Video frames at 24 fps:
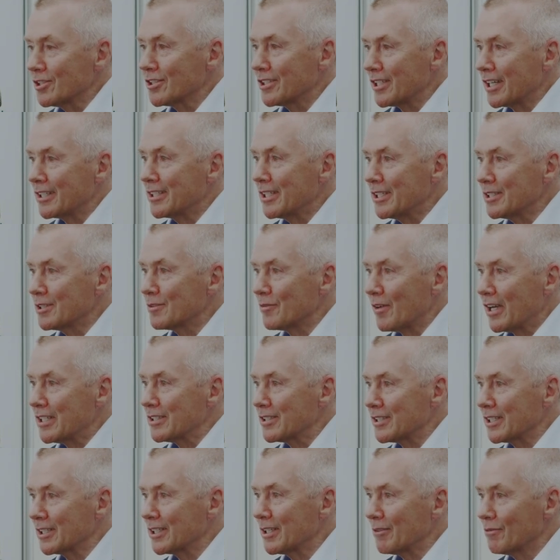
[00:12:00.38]
that he's
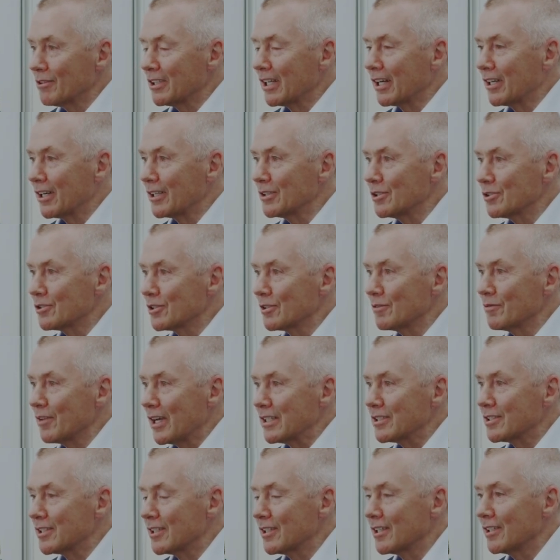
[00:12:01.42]
facing, given that I used to
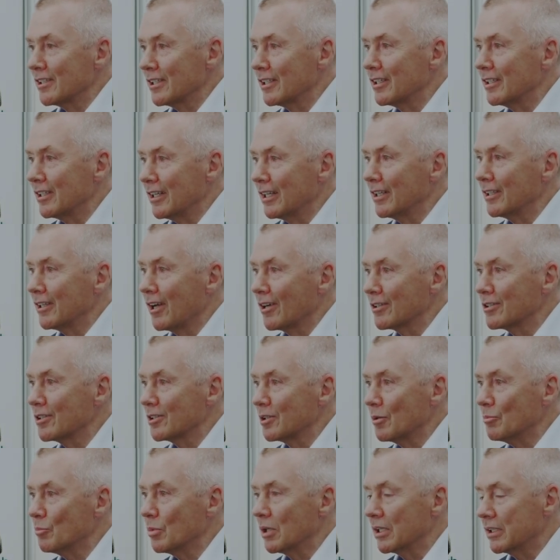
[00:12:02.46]
face a lot of
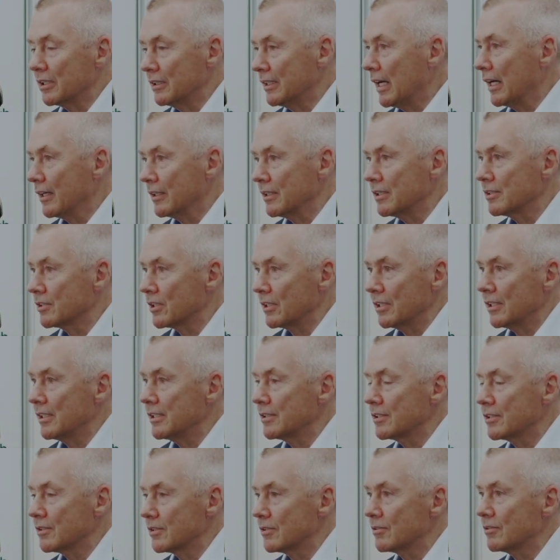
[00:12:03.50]
them. But
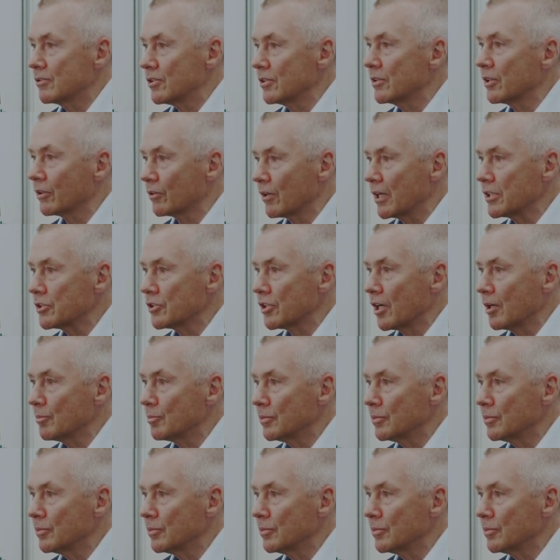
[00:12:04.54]
he's doing a great job.